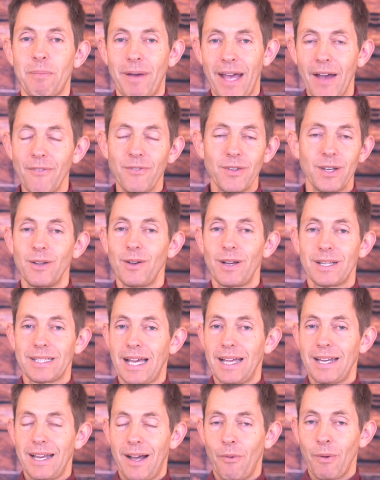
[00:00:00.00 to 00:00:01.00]
I have to do it
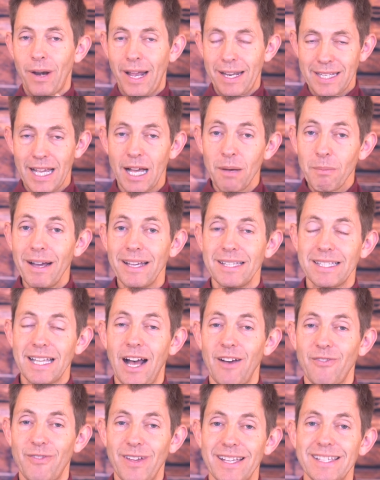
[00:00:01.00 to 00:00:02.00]
because what I tell
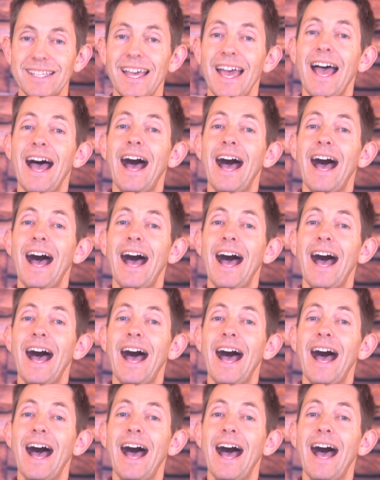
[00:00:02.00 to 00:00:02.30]
myself is,